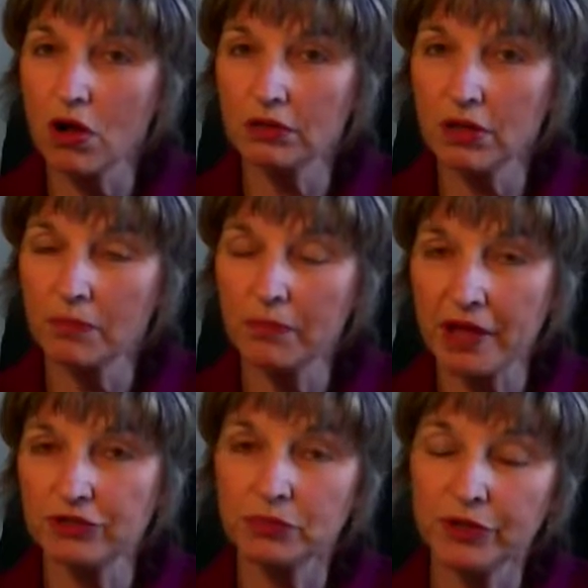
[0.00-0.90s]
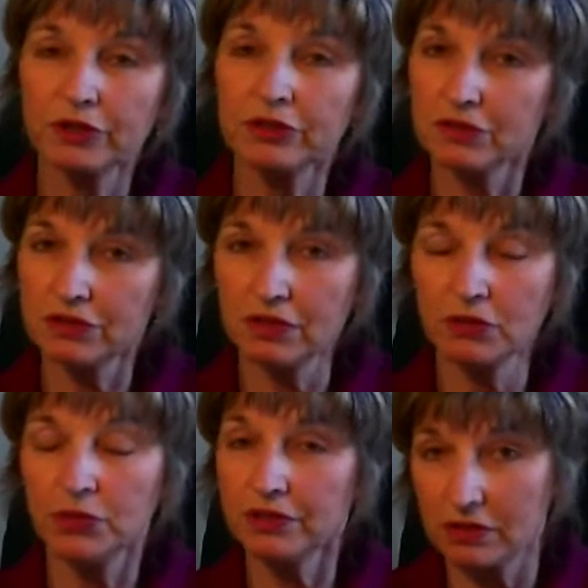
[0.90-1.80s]
called Magic, Miracle, and
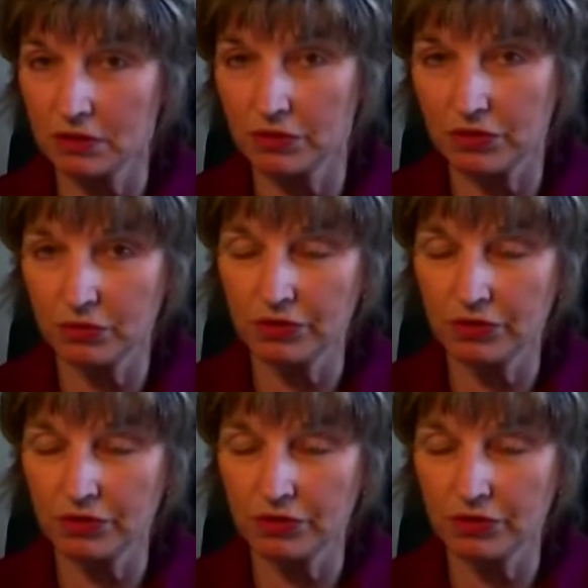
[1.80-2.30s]
Synchronicity